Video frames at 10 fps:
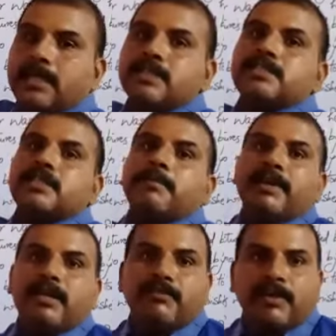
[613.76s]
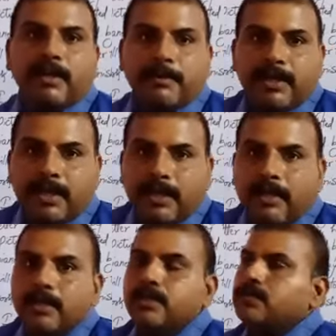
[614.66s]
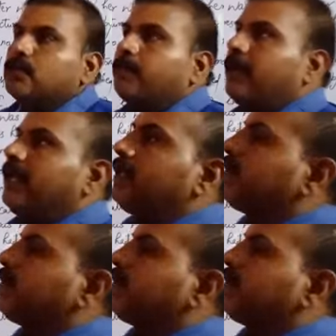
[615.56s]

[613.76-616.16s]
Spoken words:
is the main verb here. So playing,